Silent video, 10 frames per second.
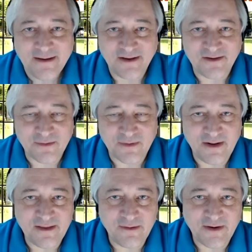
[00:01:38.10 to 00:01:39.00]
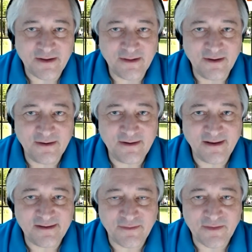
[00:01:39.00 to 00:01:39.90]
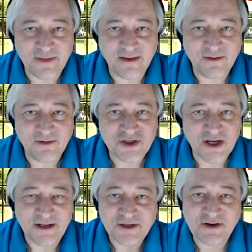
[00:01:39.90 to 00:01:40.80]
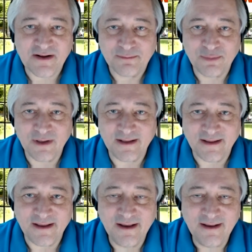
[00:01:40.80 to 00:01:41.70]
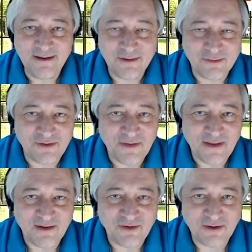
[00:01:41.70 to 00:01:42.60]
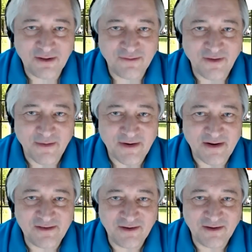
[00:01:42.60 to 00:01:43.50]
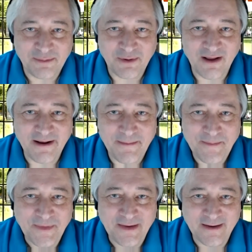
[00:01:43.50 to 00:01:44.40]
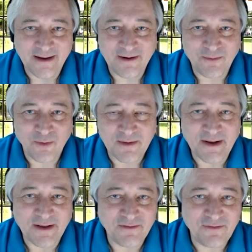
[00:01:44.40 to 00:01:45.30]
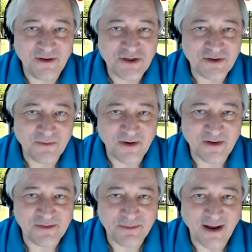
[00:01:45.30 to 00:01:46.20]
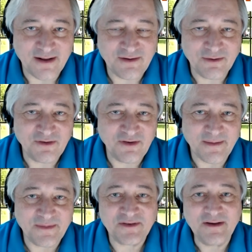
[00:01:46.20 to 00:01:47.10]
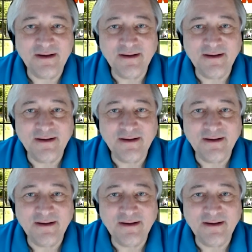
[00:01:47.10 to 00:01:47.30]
Is there anything we can learn? Has everything changed completely, or do the eternal verities still apply? And what about the future? And what are some practical tips?